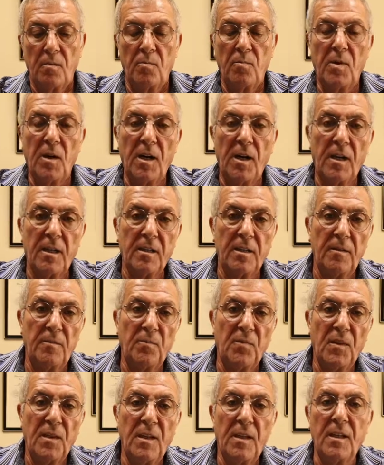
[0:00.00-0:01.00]
but
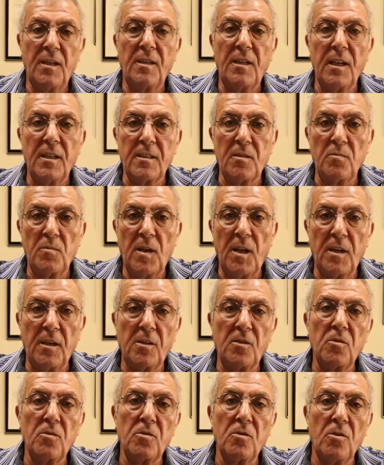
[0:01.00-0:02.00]
it doesn't matter.
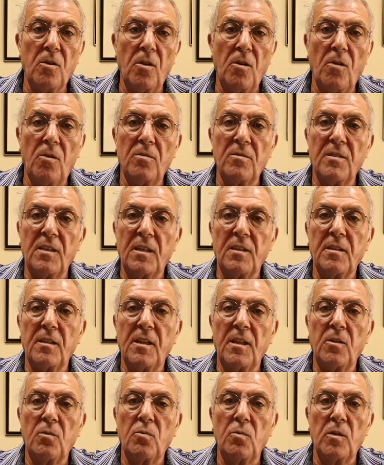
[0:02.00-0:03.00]
You know that
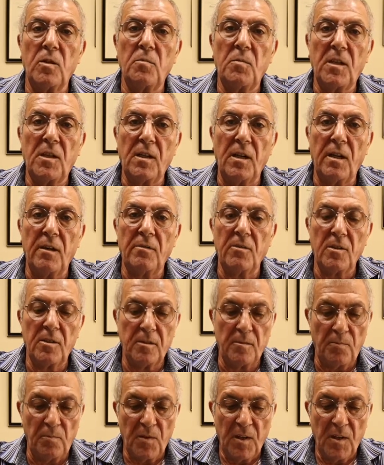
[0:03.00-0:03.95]
it will be covered.